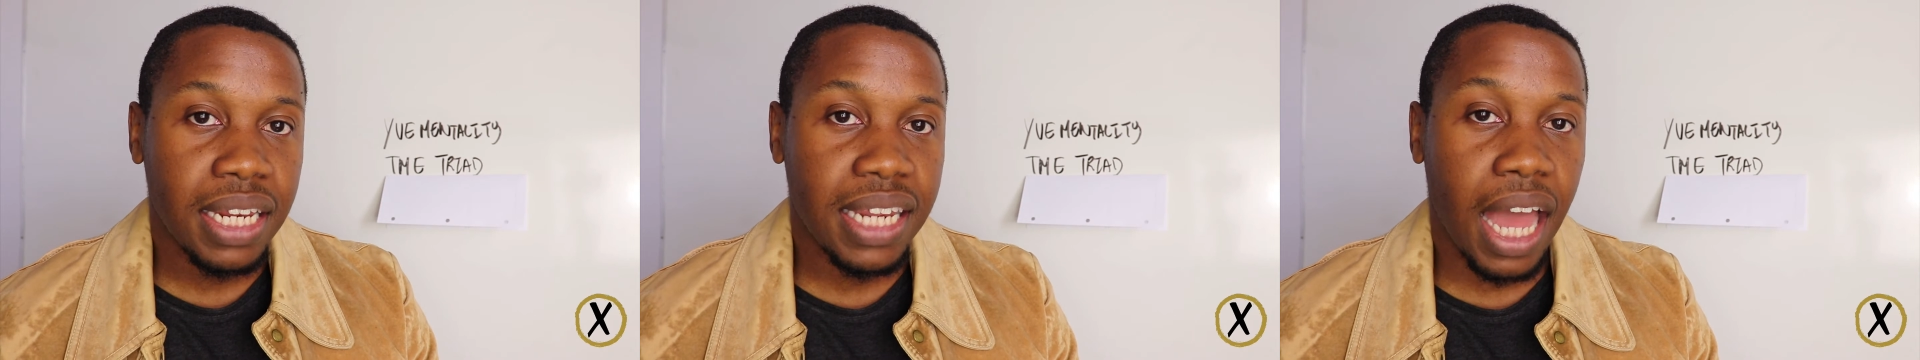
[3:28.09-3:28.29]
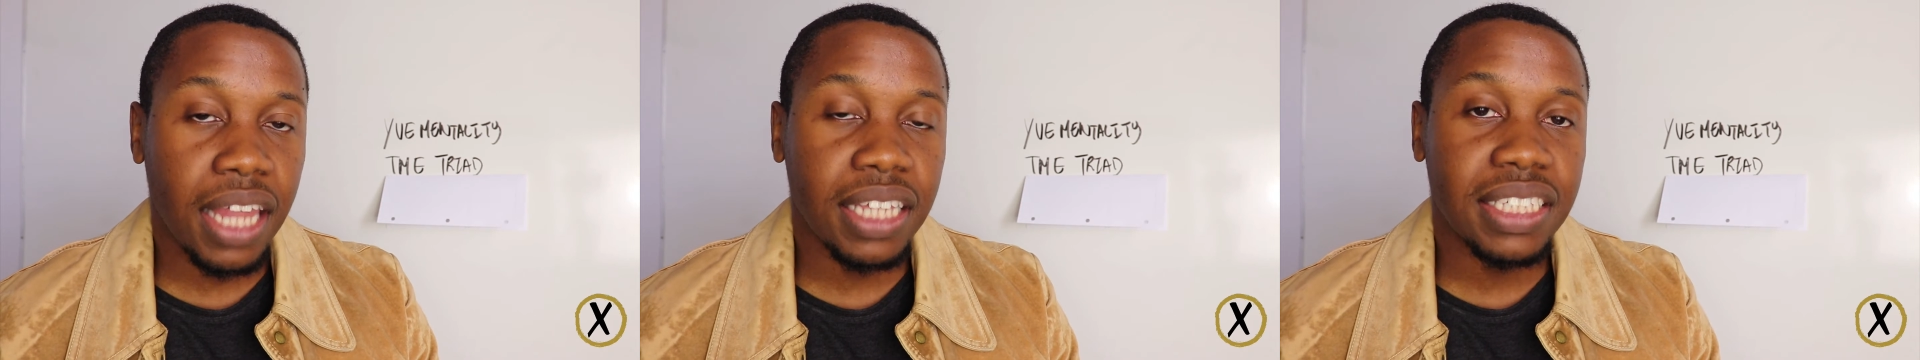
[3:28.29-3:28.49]

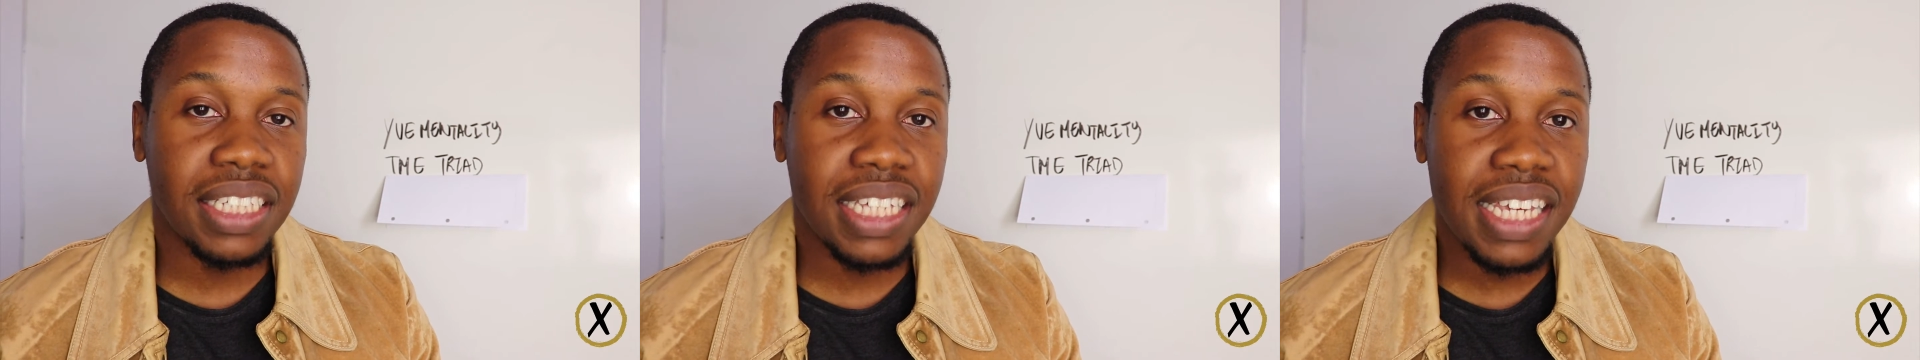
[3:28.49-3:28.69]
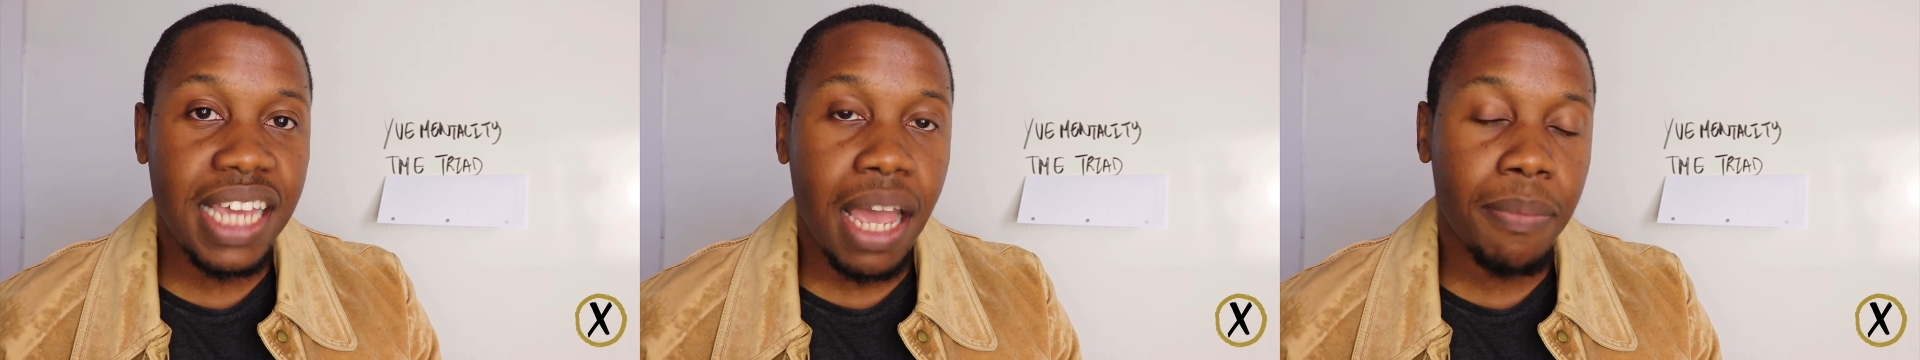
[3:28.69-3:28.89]
Now, the
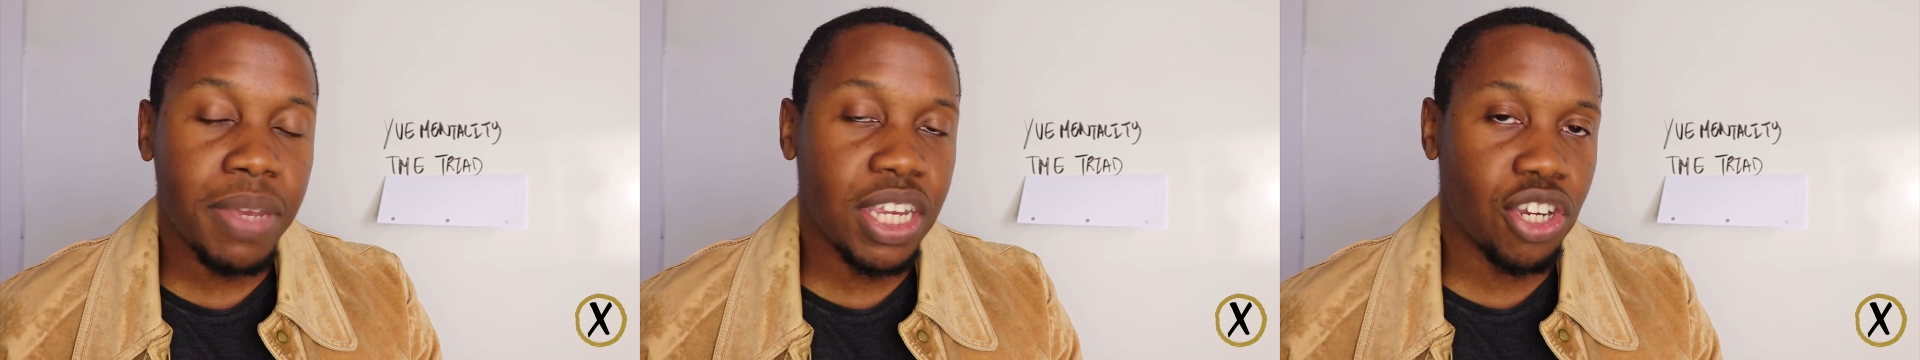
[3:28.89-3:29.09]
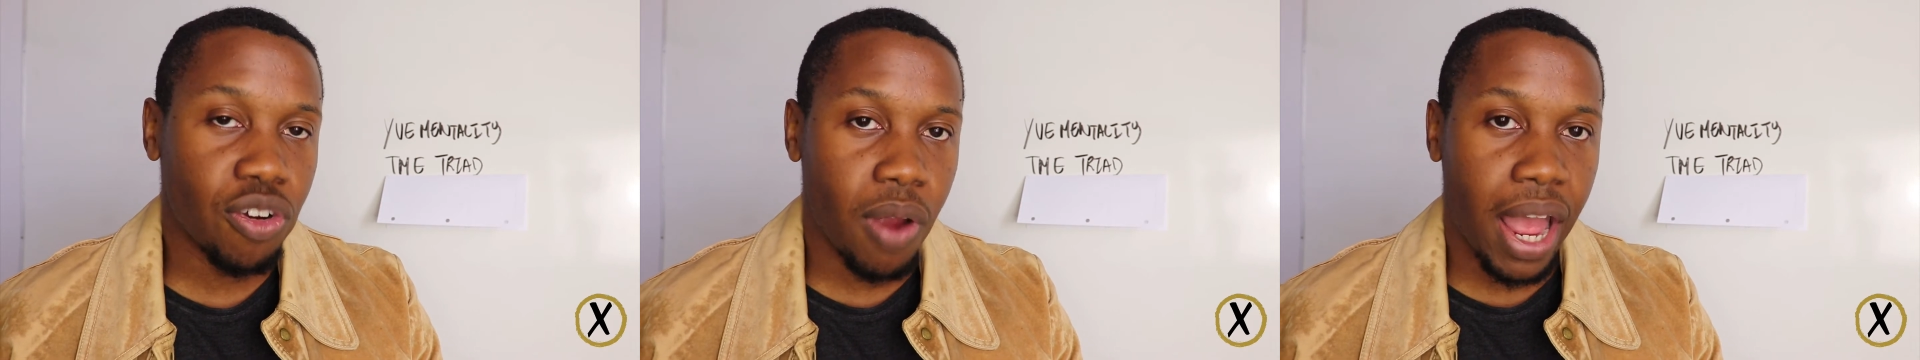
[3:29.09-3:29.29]

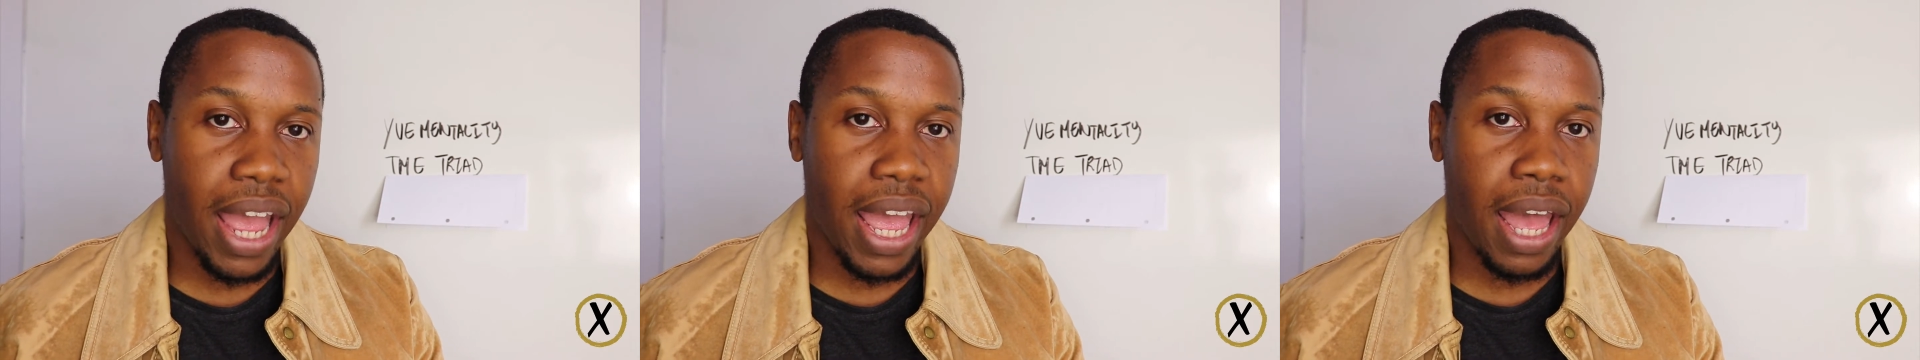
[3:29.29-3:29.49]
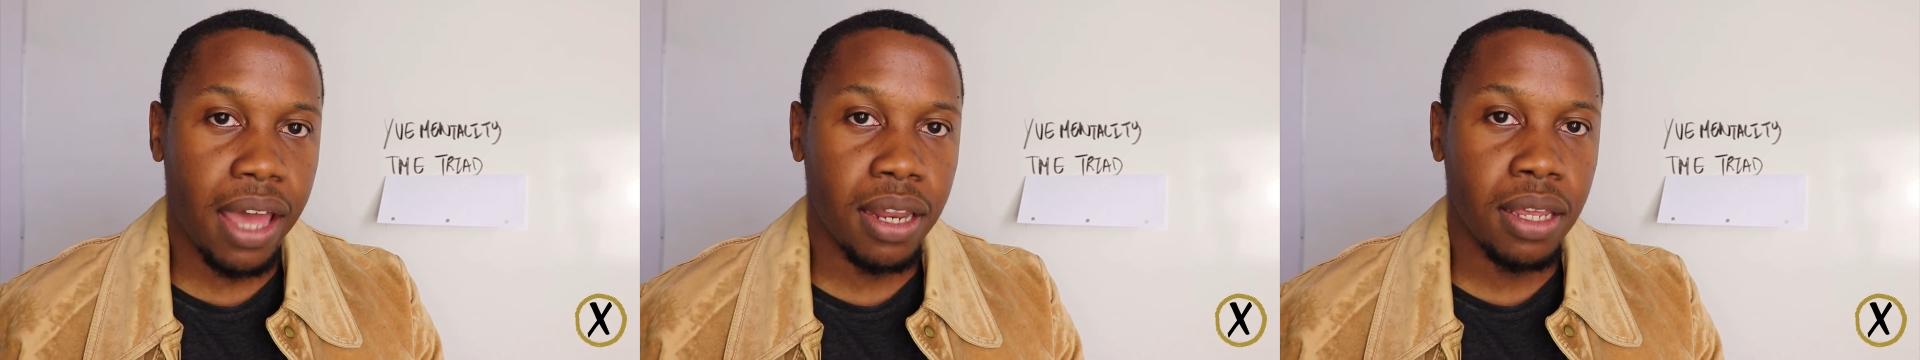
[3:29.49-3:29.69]
TME
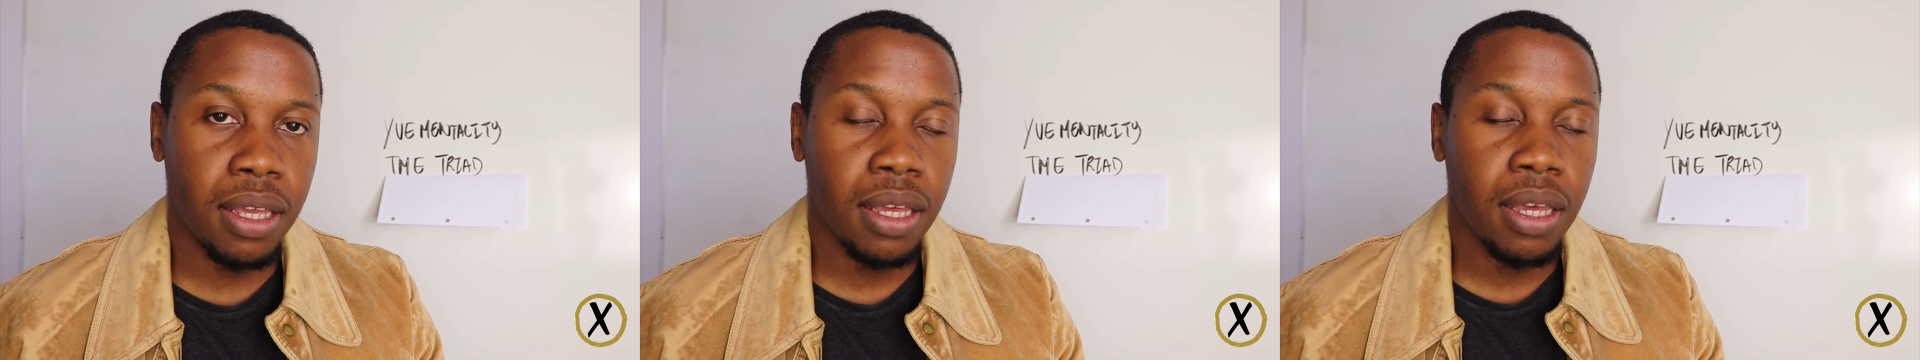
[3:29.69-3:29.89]
Triad